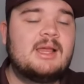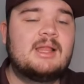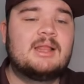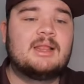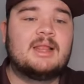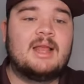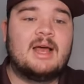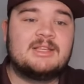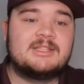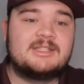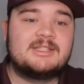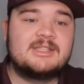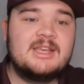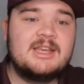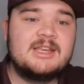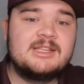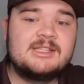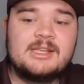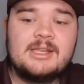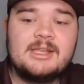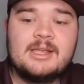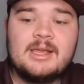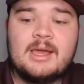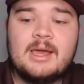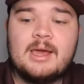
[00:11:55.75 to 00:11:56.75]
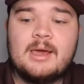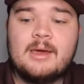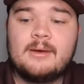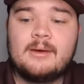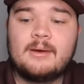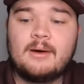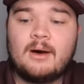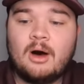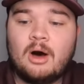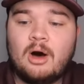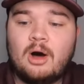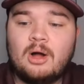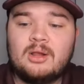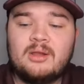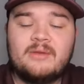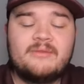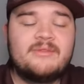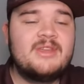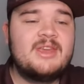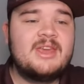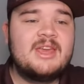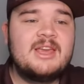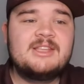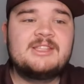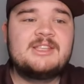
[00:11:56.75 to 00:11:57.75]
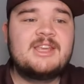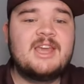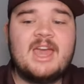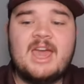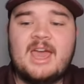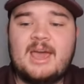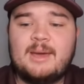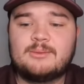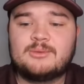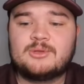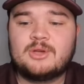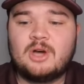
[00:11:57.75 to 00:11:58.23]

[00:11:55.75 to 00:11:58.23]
Last season, all of the easy games,